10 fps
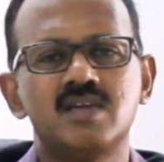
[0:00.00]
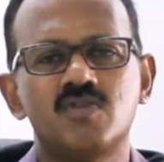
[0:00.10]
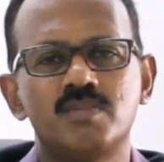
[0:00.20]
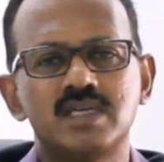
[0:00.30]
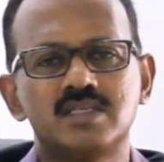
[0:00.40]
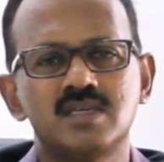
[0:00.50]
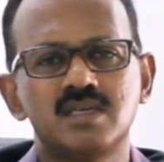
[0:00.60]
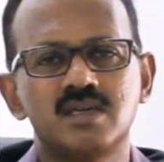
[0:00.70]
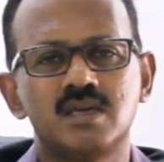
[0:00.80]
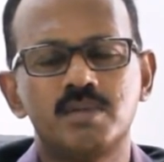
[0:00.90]

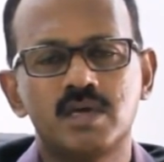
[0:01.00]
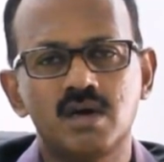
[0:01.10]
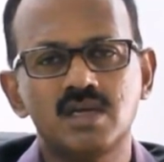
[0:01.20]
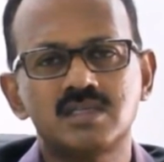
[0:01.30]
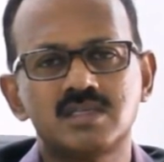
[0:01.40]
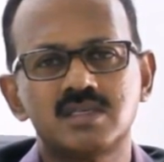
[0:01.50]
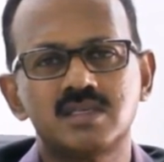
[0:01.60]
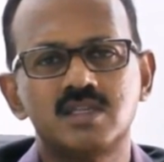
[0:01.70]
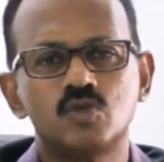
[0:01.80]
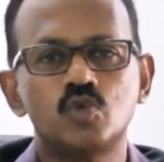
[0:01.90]
information
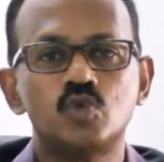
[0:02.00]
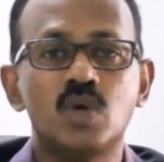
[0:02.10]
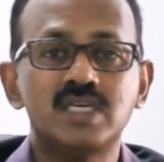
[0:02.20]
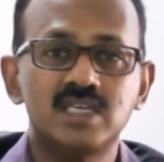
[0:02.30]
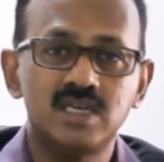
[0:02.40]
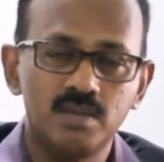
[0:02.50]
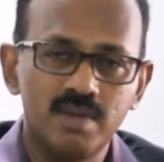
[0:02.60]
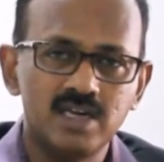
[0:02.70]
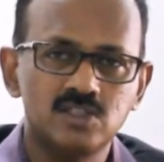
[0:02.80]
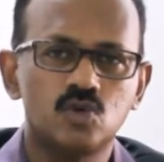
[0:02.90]
because the situation
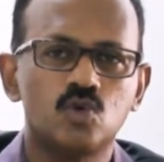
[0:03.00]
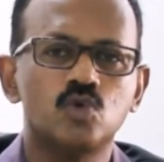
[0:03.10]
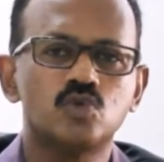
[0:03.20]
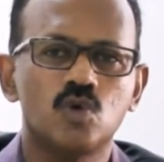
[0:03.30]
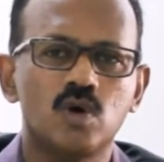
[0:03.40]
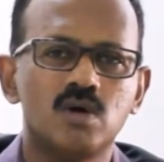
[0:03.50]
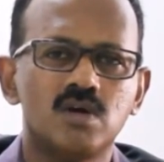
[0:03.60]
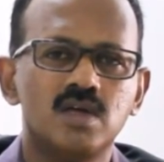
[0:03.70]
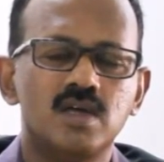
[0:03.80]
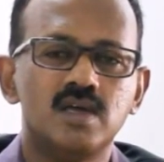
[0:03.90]
demands to do
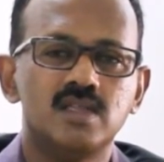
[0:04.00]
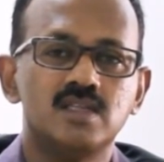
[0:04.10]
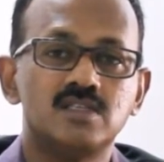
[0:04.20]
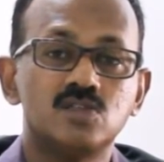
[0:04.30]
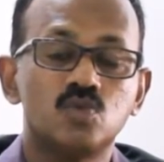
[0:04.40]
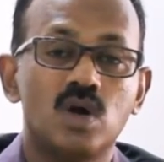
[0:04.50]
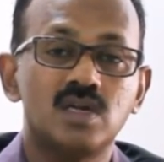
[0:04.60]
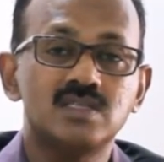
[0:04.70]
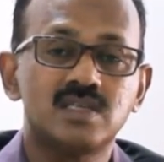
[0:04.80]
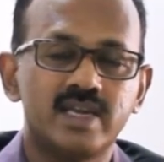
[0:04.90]
so. This is what
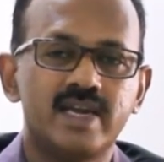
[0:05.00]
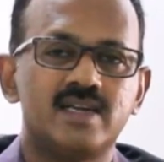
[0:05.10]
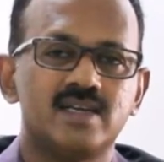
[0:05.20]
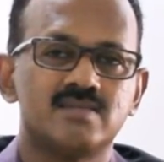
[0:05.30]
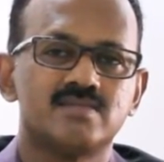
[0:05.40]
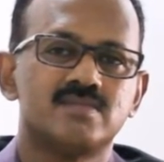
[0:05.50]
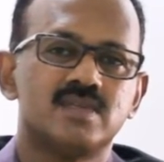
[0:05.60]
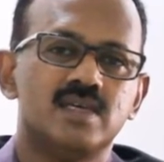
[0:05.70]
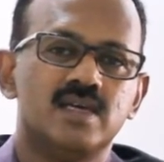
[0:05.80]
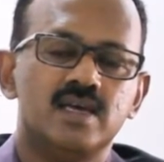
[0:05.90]
is creating.
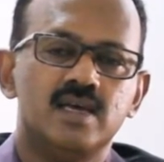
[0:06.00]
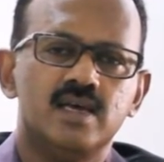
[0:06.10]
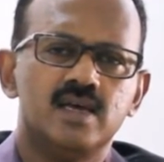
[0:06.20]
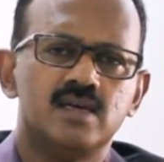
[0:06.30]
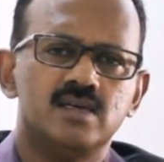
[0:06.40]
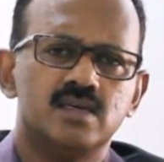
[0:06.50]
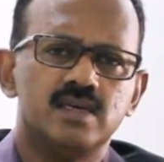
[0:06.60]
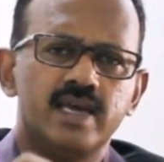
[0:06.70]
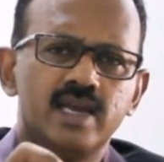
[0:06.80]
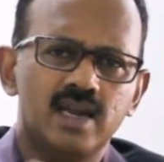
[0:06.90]

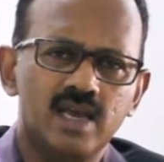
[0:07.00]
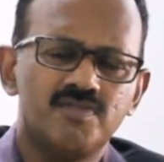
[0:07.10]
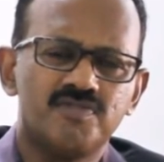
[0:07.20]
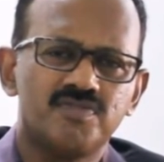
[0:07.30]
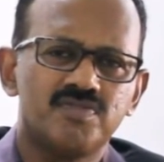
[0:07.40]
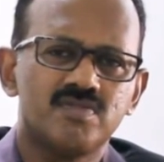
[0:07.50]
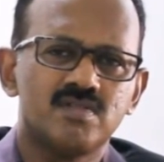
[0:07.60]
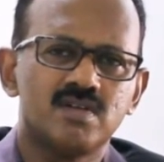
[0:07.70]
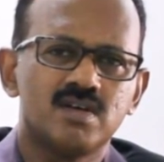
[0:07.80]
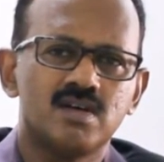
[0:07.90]
In life,
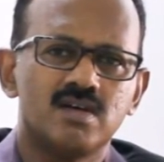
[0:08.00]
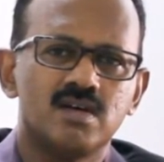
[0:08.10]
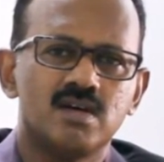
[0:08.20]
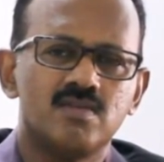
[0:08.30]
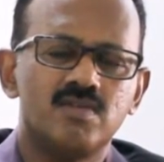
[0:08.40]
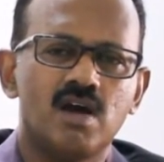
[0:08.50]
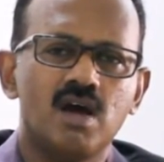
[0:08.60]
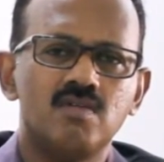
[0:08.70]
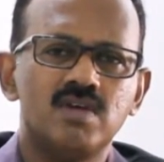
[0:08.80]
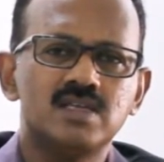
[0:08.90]
we
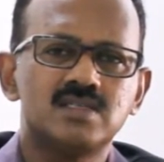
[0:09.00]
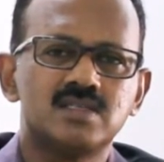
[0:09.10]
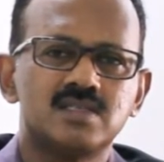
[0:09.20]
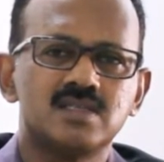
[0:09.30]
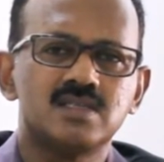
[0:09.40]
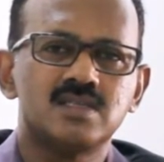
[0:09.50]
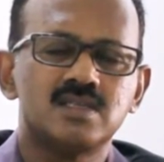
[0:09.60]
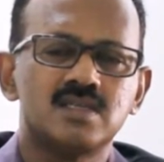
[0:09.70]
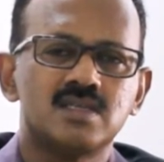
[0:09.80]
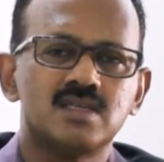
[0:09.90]
always
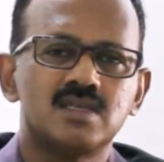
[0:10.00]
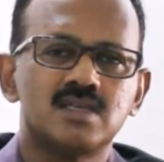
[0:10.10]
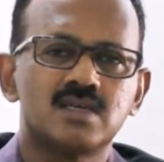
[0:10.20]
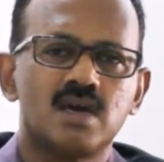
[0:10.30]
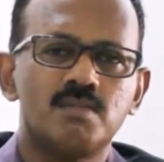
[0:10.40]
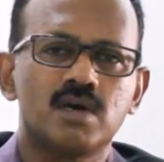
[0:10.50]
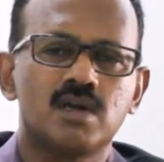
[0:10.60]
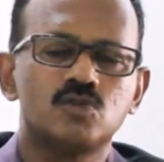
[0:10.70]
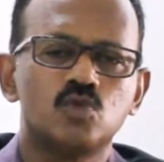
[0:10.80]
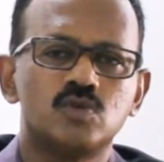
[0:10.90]
come
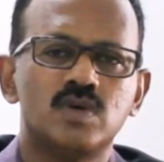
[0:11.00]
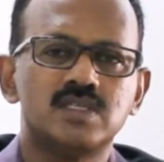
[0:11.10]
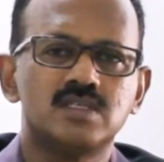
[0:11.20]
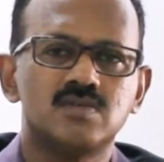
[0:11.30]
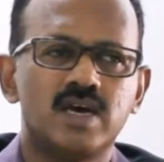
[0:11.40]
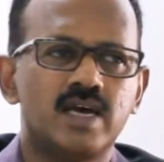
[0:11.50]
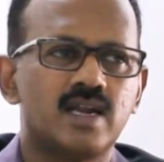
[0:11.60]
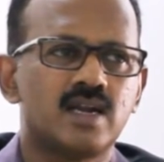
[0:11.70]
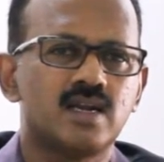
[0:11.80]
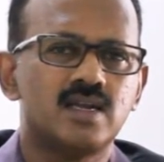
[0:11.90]
across situations
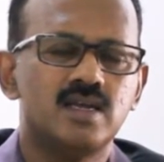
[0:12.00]
where